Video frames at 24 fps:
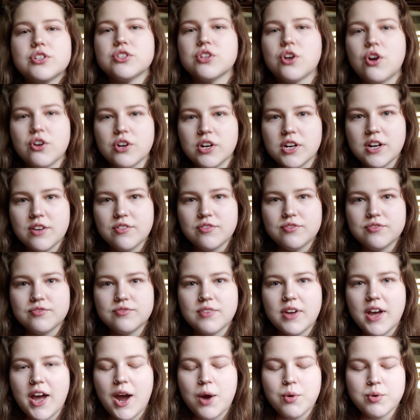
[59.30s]
aren't enough
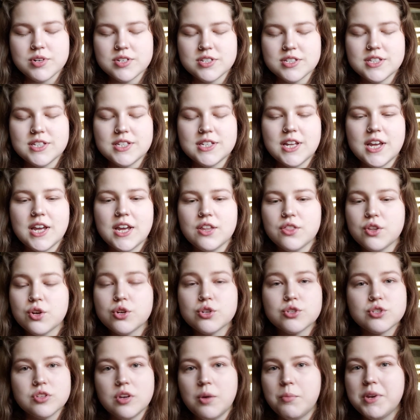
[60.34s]
hours in the day. There
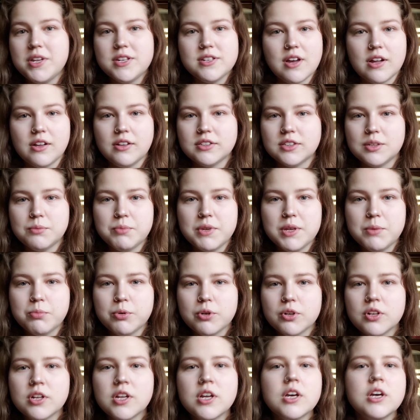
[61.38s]
are so many talented
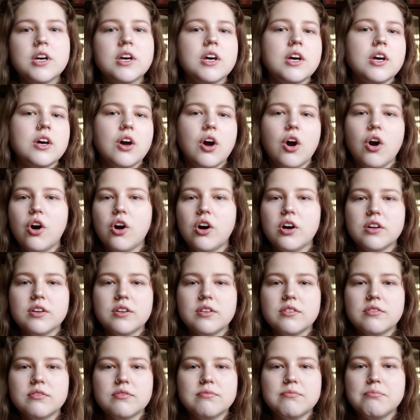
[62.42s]
people
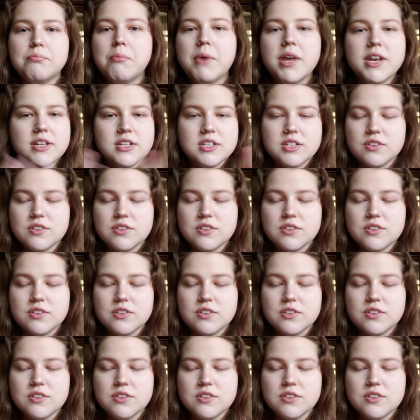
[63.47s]
on many